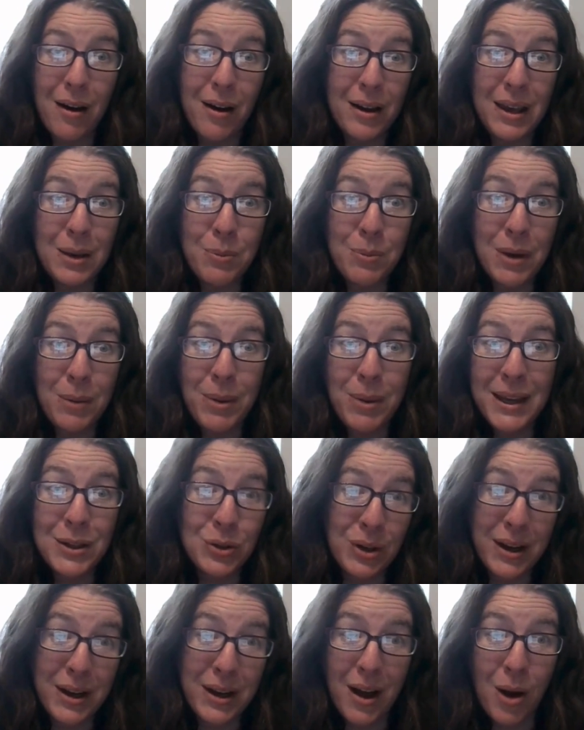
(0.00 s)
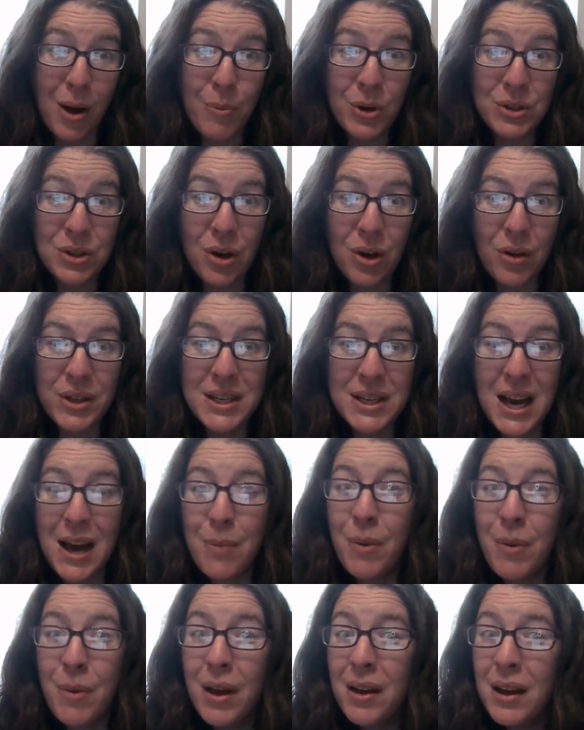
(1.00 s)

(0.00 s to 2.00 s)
in my pantry almost all the time.